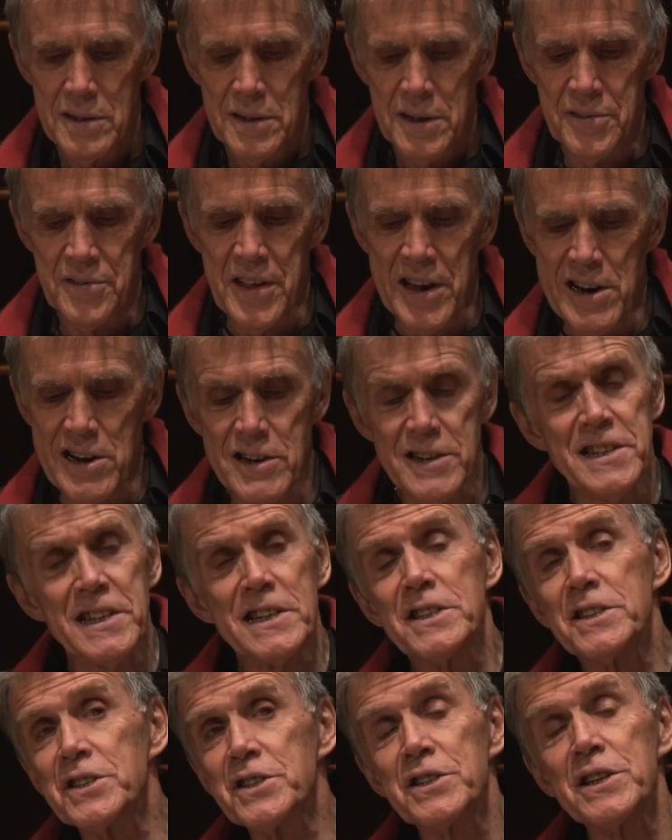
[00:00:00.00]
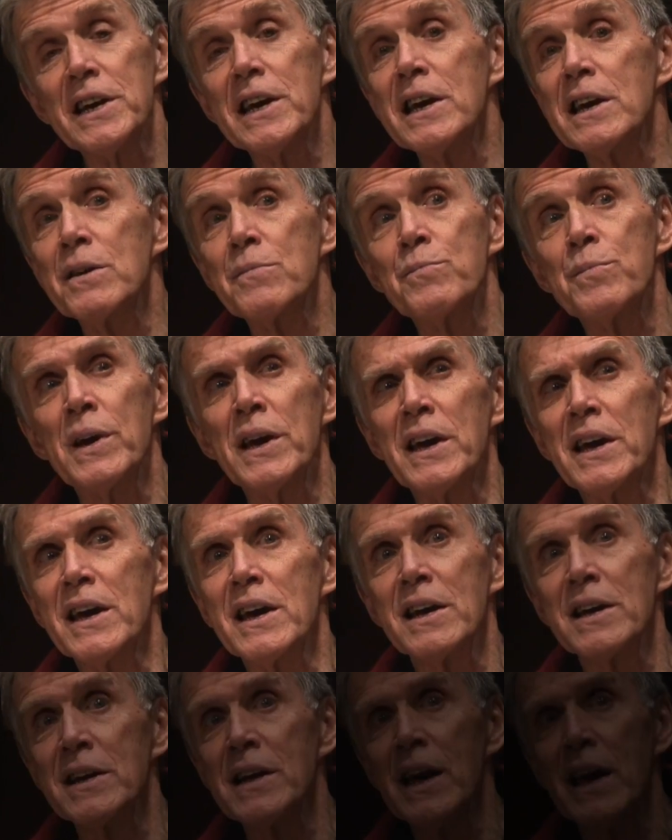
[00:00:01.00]
and there did seem
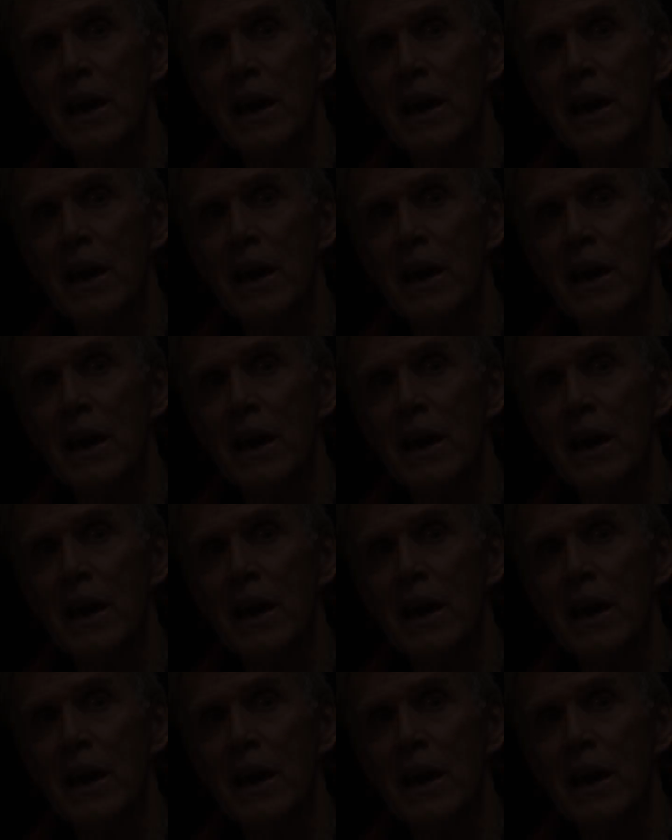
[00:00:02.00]
in